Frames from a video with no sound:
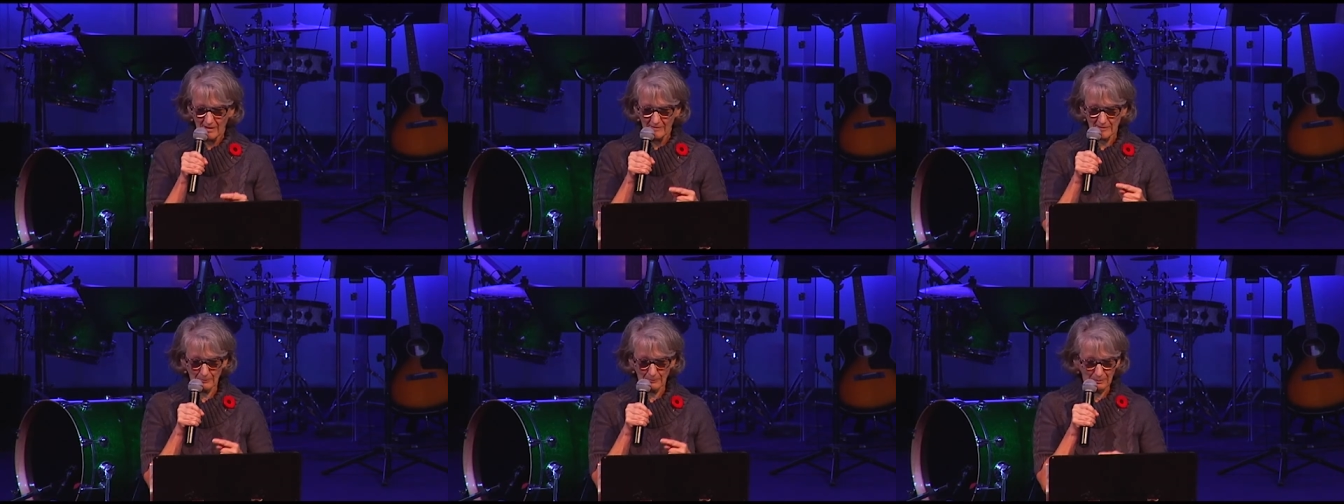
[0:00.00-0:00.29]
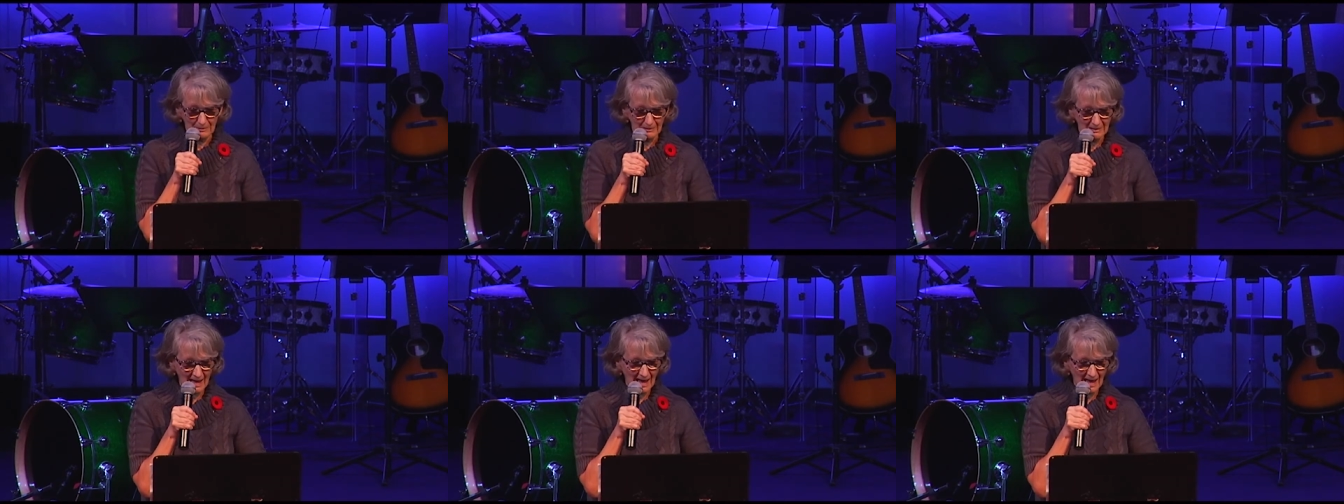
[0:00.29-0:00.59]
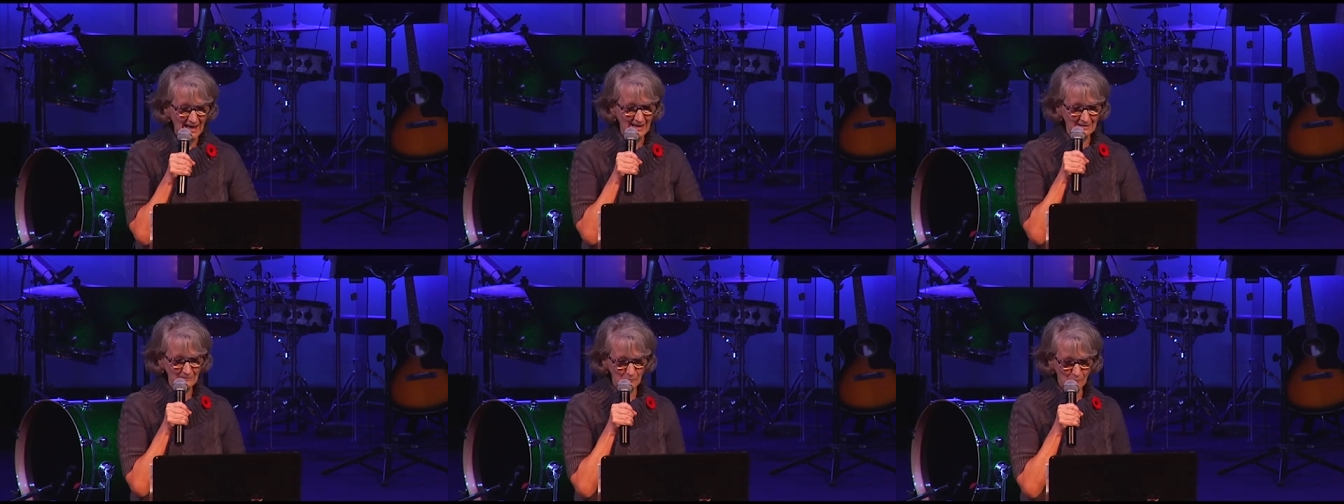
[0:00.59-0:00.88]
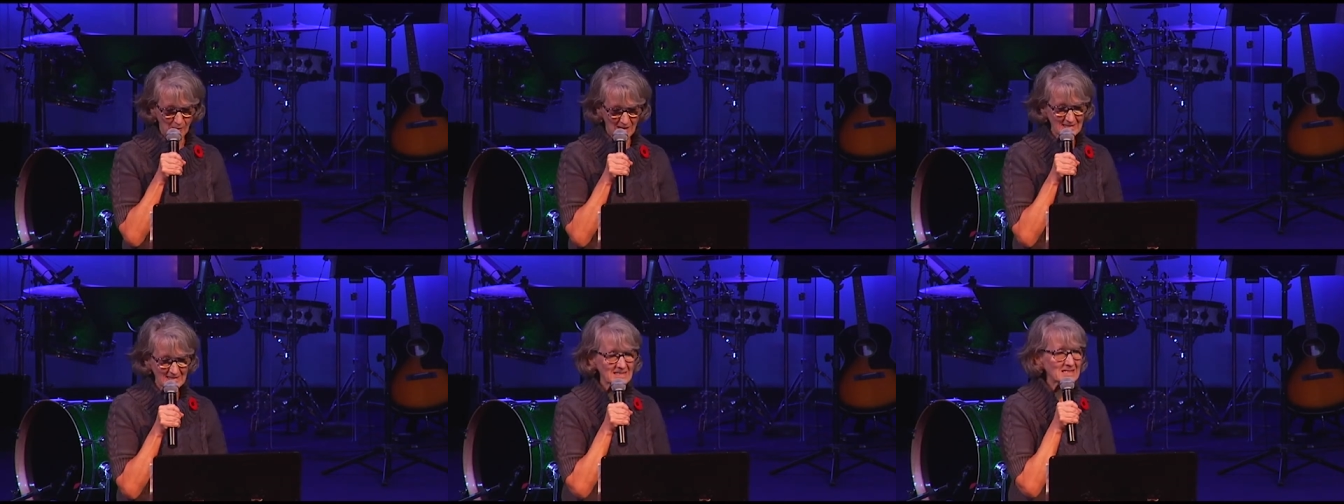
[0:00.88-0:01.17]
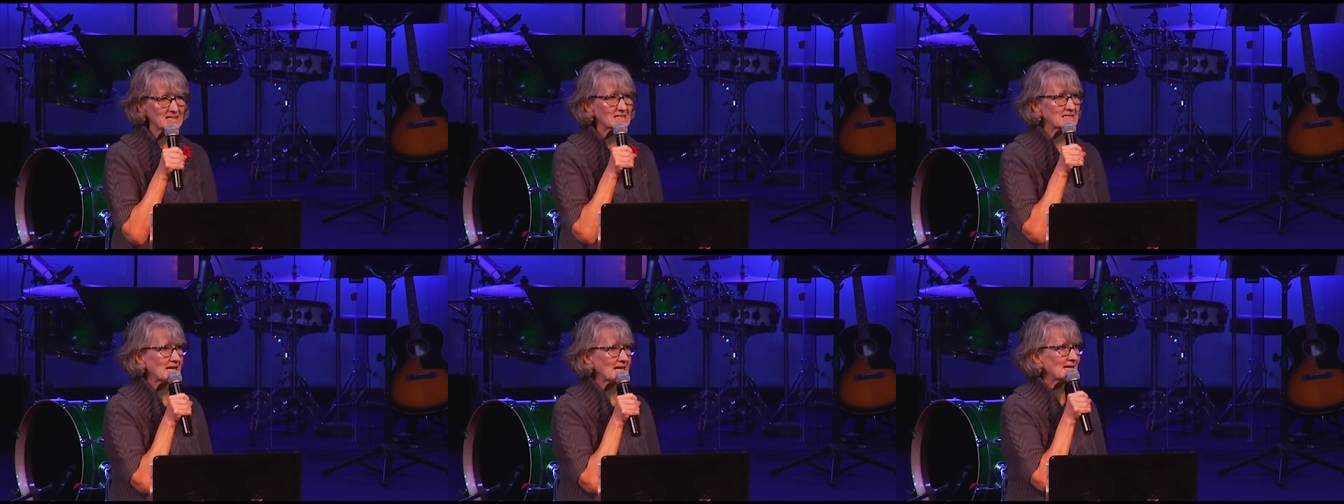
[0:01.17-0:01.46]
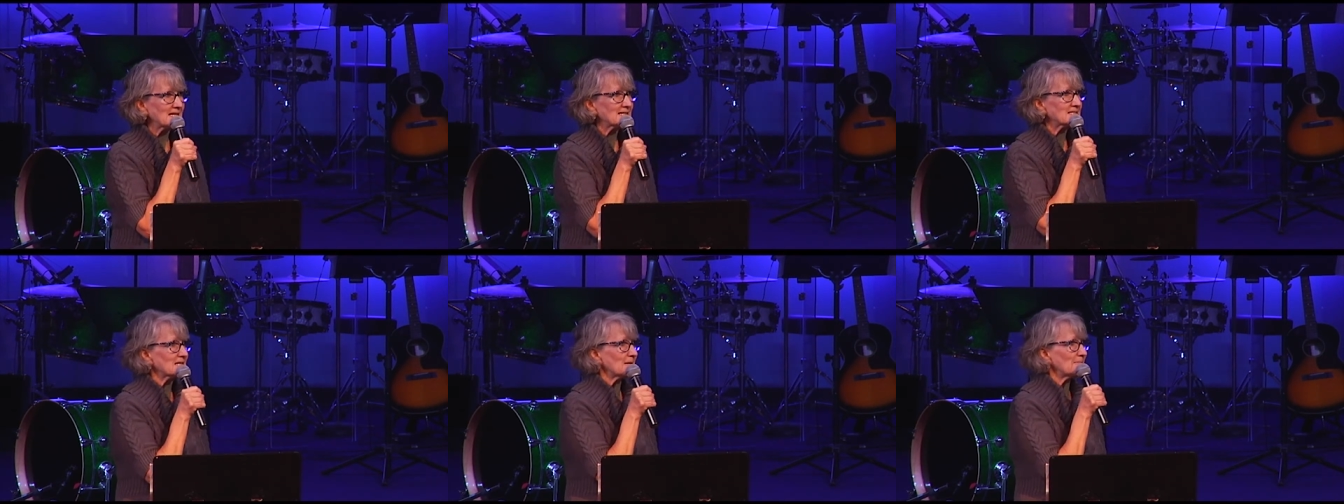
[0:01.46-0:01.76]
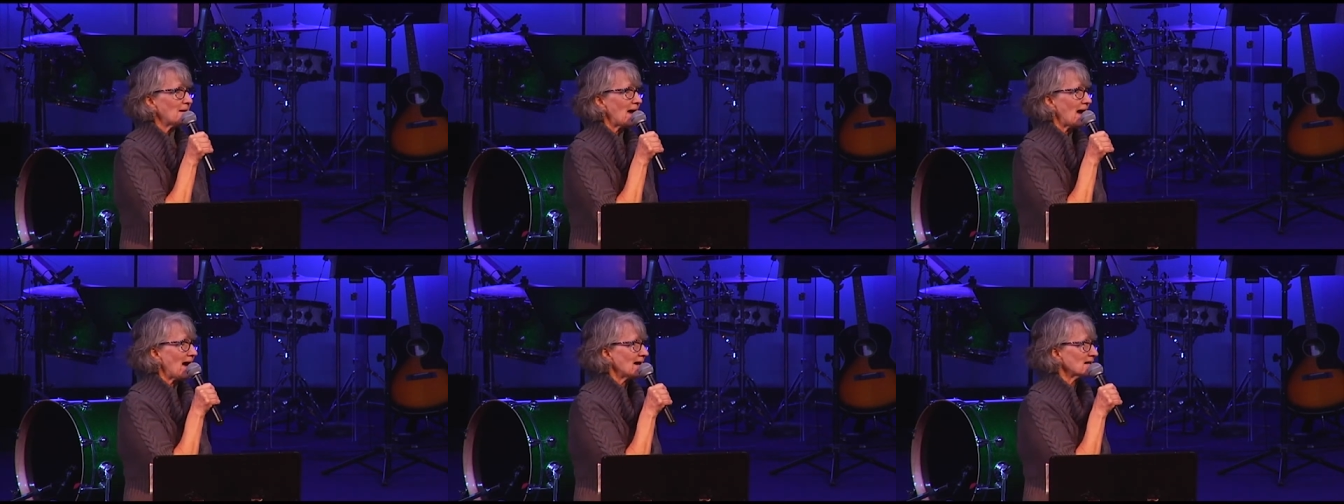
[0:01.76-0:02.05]
the plan was to take
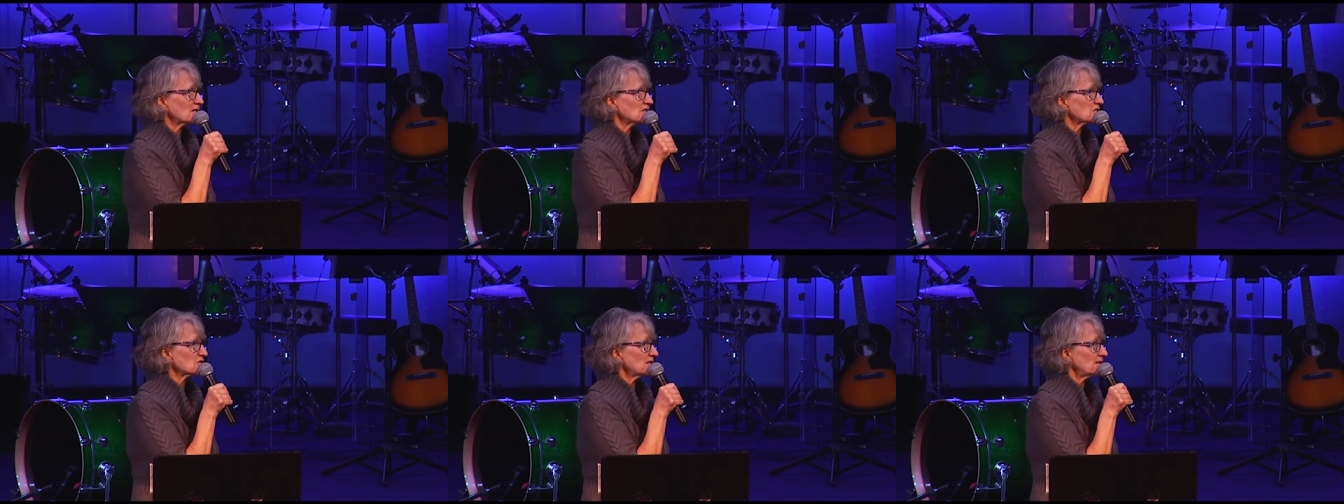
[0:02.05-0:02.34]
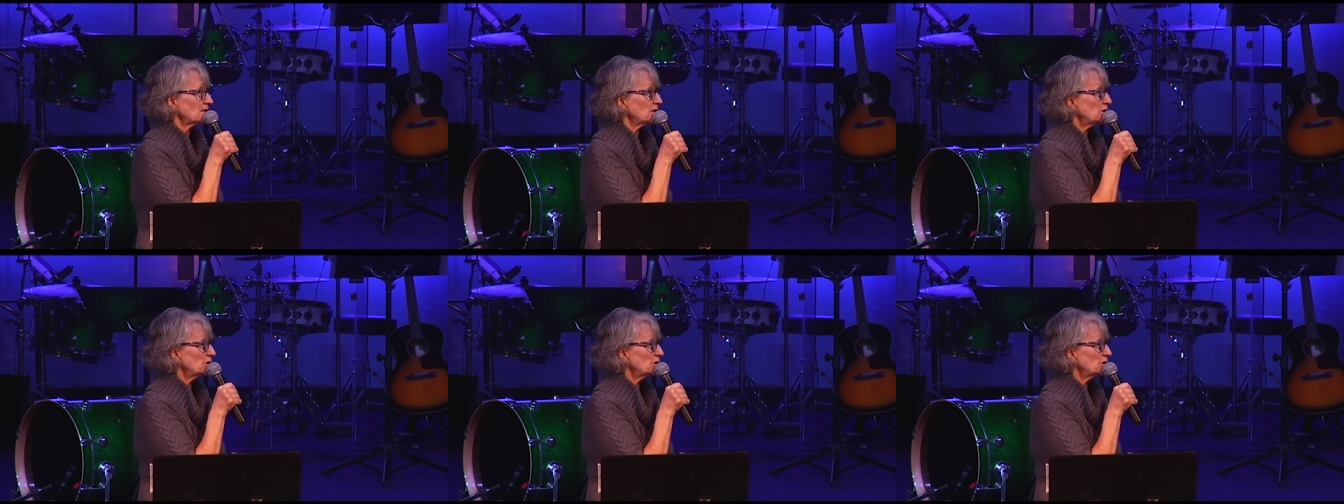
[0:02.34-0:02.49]
some action.